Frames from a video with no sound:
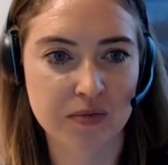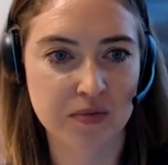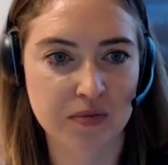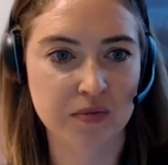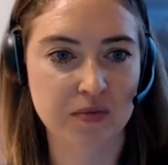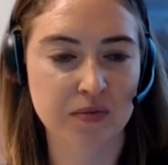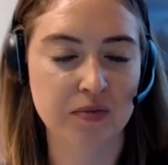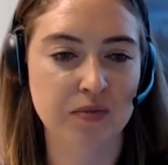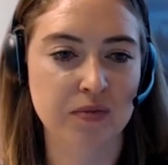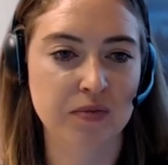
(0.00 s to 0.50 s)

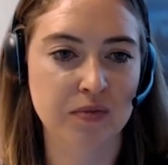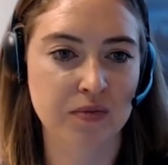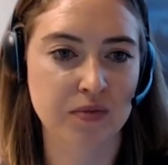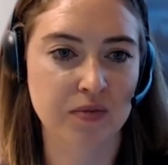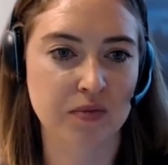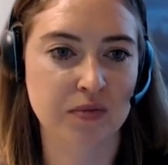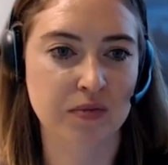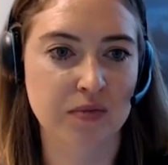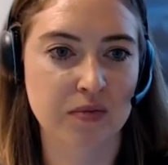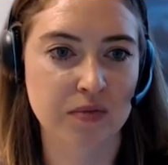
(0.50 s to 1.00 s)

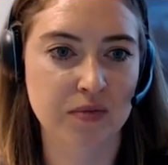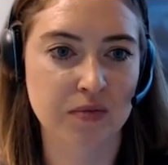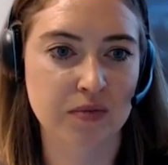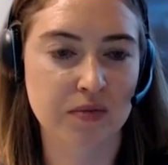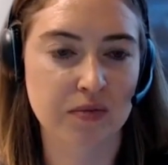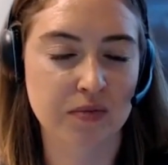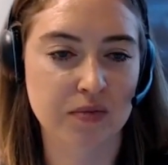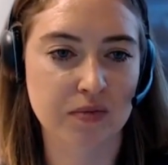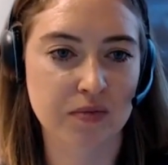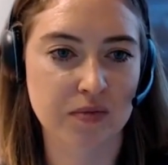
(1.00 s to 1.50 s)

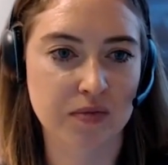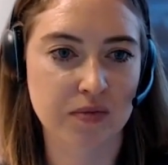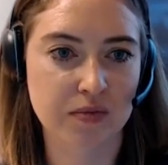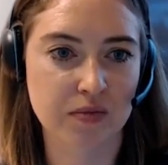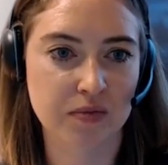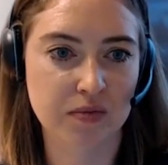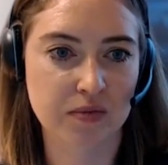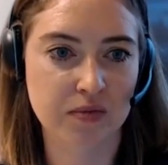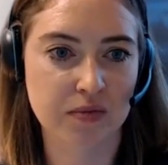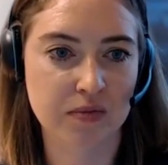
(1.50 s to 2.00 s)

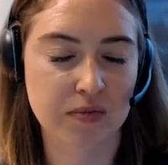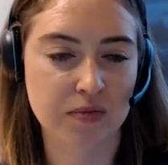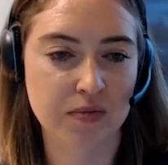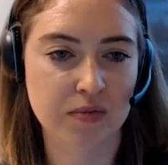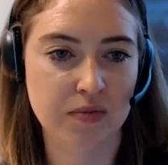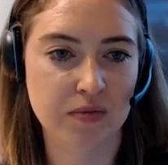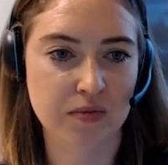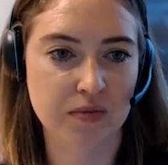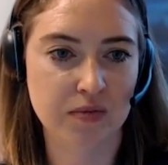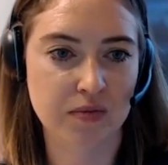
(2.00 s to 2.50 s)

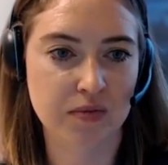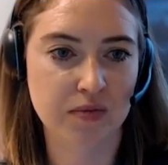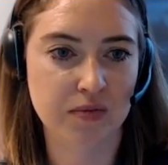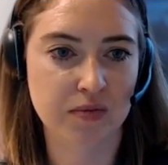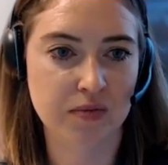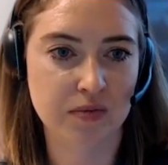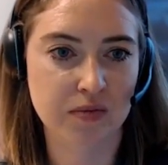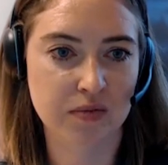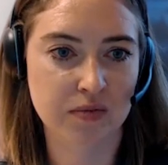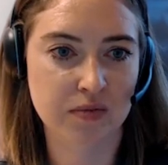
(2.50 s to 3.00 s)

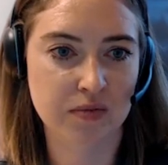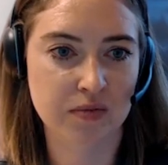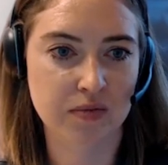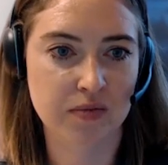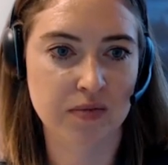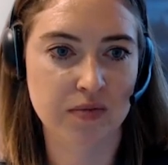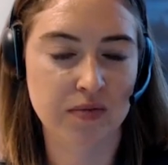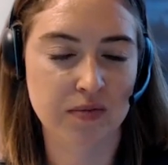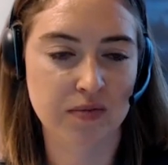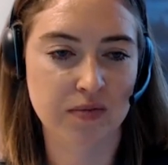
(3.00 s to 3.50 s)

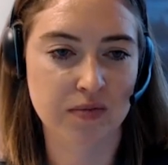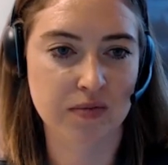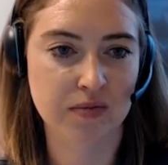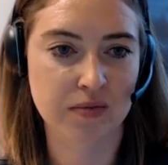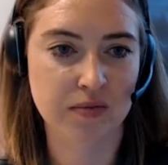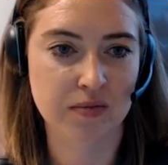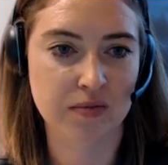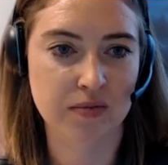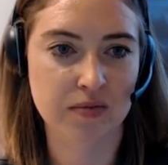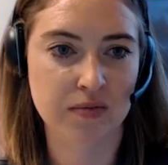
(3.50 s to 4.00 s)

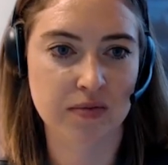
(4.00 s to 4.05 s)
(not speaking)